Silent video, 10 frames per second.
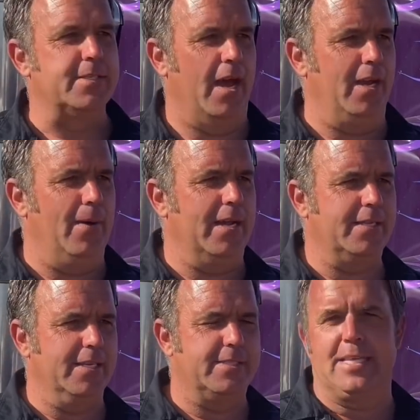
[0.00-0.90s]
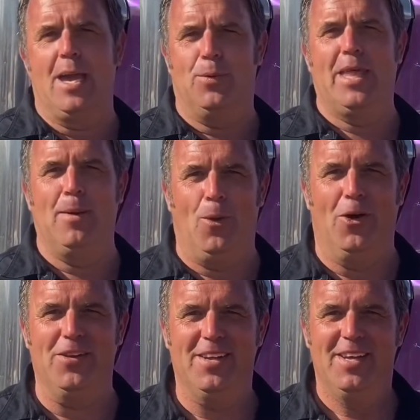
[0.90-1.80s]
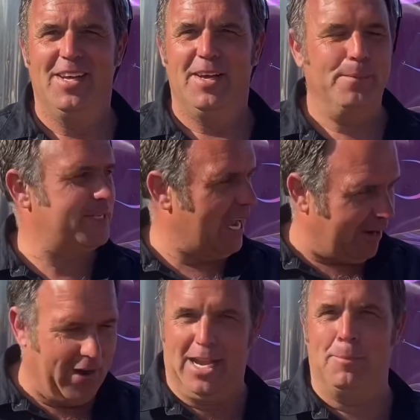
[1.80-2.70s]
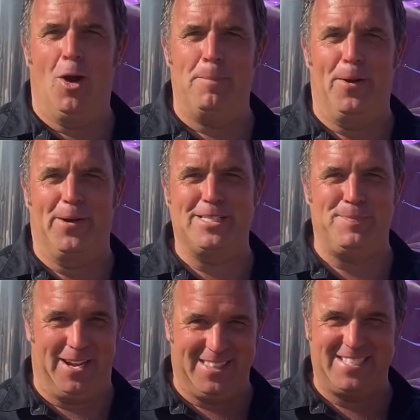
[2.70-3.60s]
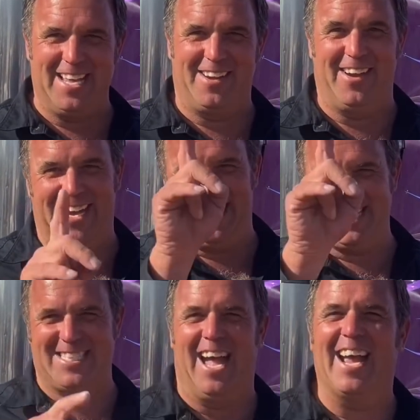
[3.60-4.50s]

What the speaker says: So anyone can say what they want. 10 grand in my pocket's better than 10 grand out the stack.